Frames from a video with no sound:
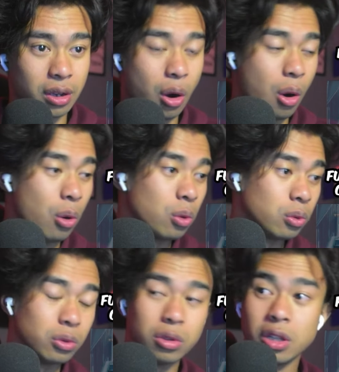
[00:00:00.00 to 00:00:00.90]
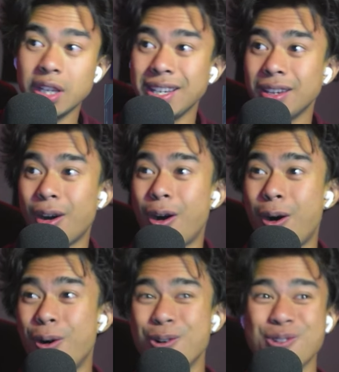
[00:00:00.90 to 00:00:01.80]
Holy,
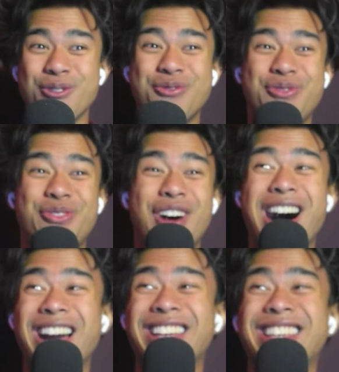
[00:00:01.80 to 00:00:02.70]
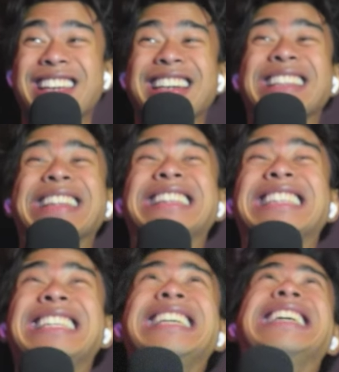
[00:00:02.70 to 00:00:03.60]
oh
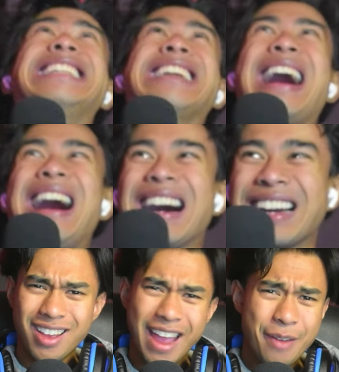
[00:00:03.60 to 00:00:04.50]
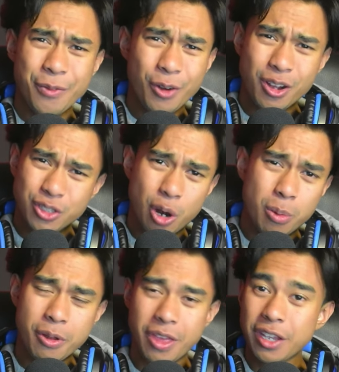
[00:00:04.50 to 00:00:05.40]
fucking Lee, dog. And for
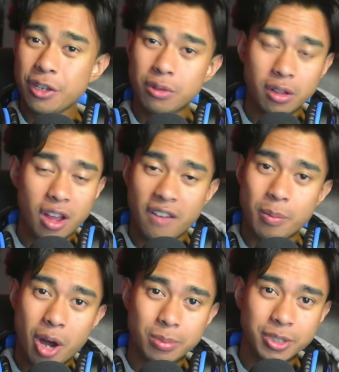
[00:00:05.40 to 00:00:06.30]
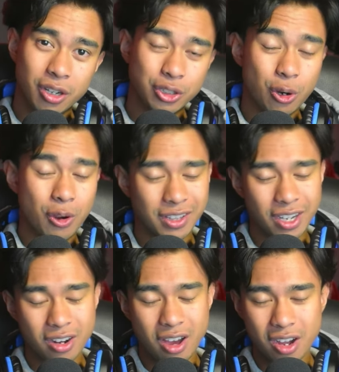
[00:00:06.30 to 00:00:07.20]
October, thank you to Lava Mob Sandro and
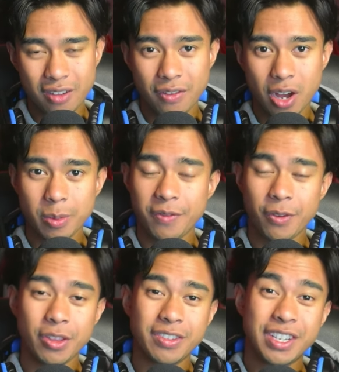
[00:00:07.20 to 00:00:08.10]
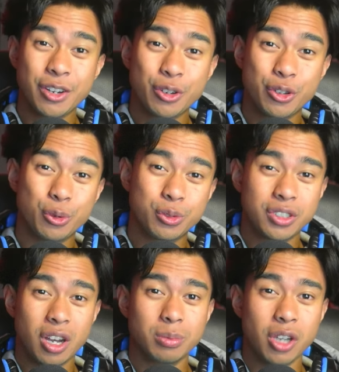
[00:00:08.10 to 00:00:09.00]
Leon Akafabi for the tier 2
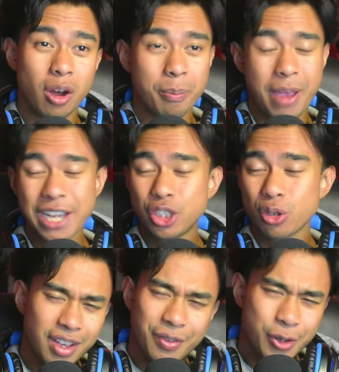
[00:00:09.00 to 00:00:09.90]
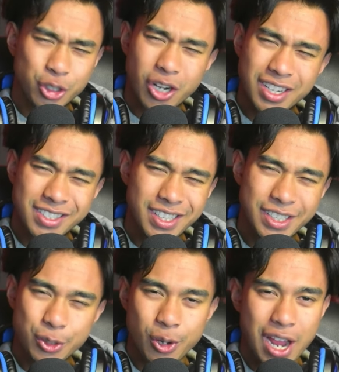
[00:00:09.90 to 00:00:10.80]
subs on Patreon. If you're trying to see
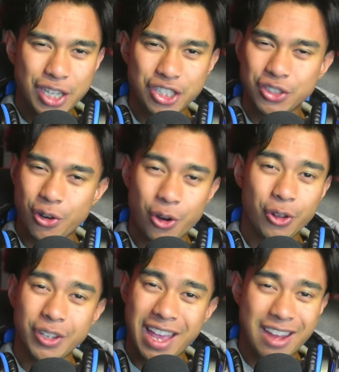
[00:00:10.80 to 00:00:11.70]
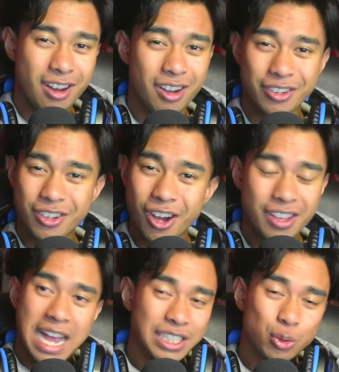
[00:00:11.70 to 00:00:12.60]
these reactions early and
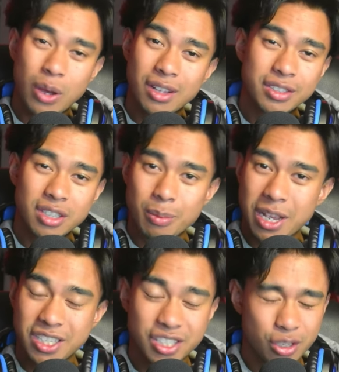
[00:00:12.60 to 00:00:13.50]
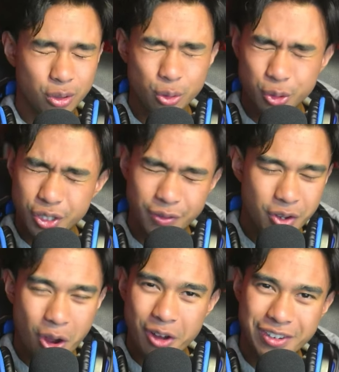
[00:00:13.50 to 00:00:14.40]
uncut, as well as some exclusive
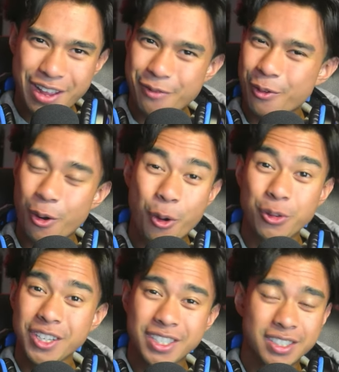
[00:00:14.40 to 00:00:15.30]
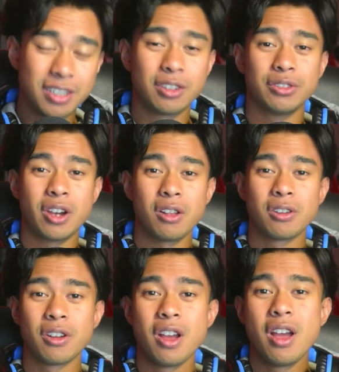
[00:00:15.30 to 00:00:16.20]
content for only a single
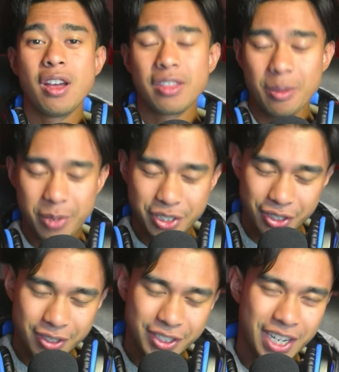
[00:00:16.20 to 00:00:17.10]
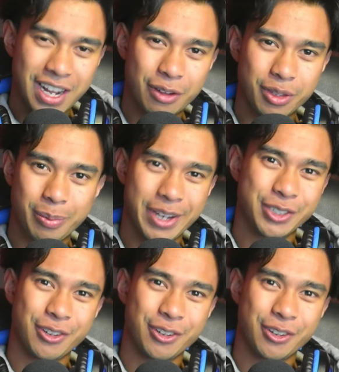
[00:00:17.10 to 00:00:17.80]
dollar, then be sure to check out the Patreon.